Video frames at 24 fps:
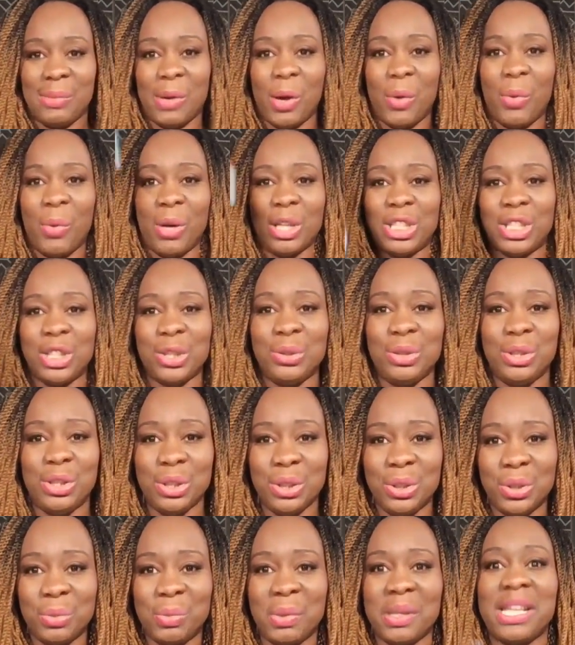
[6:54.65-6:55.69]
about what you
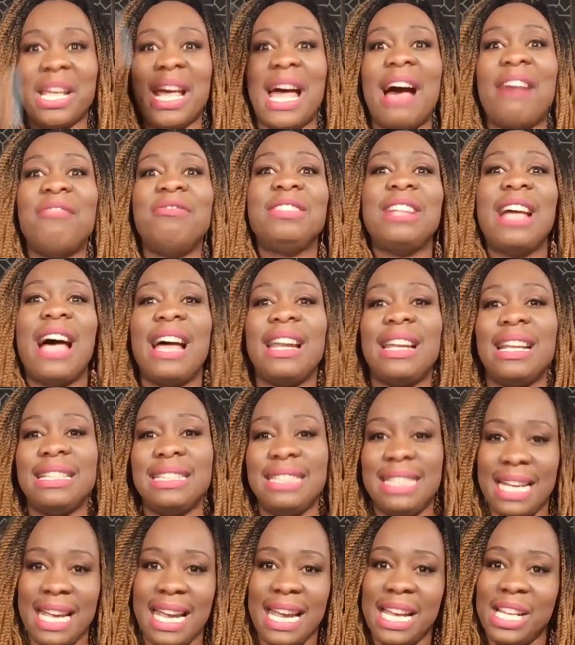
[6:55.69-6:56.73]
do but they haven't had a
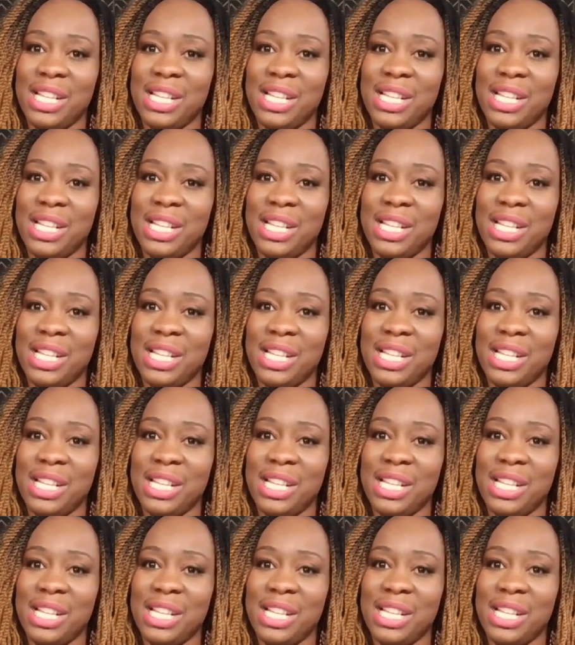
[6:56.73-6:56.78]
day